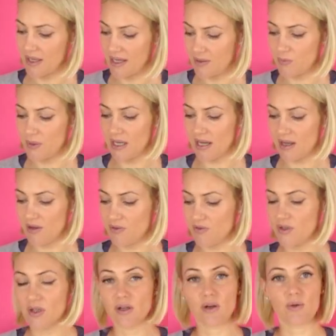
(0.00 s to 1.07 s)
and we have
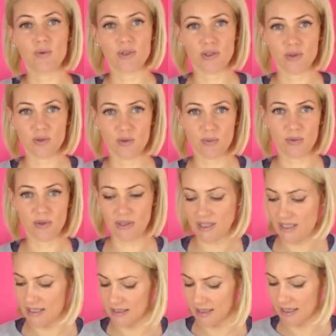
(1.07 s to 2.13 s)
a reusable
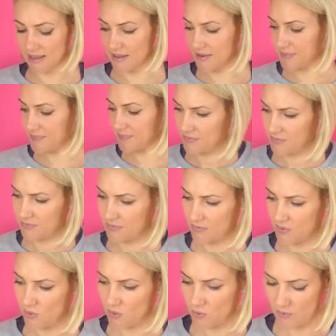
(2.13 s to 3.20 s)
container.
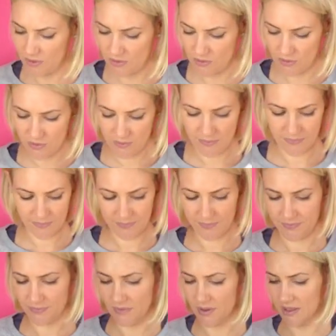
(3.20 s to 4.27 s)
All we do
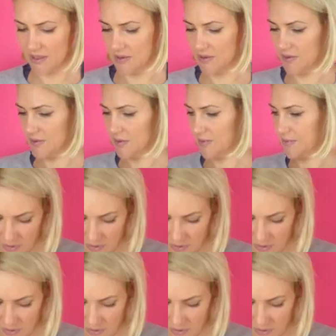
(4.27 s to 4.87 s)
is